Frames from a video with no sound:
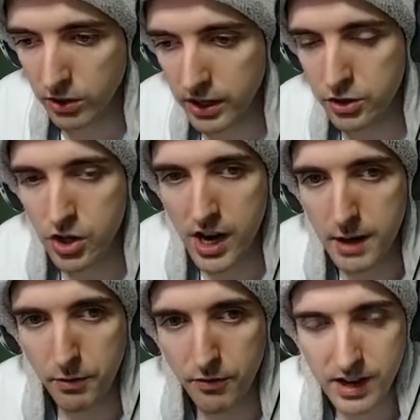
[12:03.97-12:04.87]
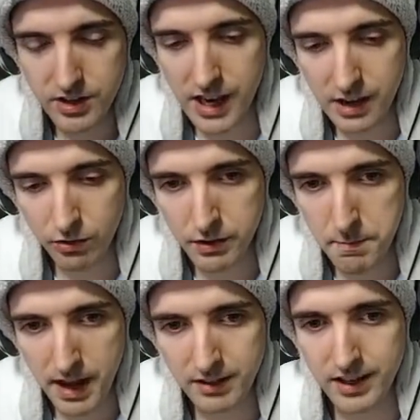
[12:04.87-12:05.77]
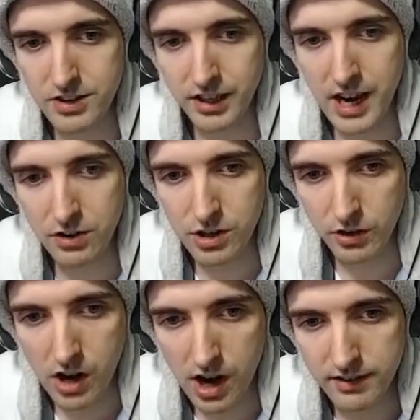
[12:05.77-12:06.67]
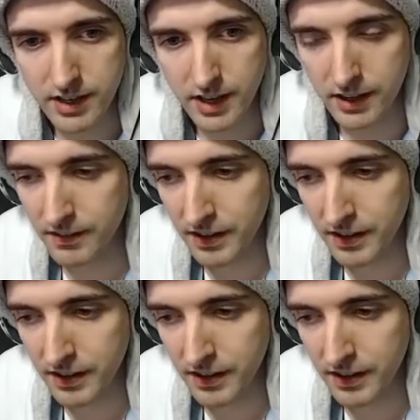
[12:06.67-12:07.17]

gonna try to provide you guys with the best educational content